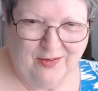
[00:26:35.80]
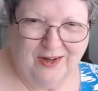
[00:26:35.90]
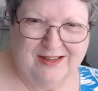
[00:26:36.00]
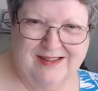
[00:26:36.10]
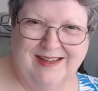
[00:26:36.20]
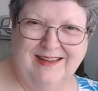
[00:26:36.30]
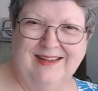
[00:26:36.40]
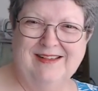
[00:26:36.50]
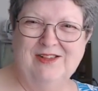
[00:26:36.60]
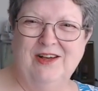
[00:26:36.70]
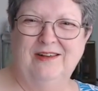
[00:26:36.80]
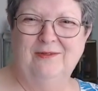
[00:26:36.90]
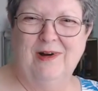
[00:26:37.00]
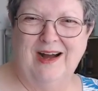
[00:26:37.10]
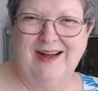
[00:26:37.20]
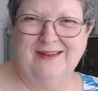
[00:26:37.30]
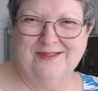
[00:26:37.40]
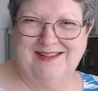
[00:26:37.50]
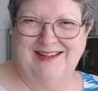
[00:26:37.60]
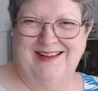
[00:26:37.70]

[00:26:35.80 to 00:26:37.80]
farts get these young wives.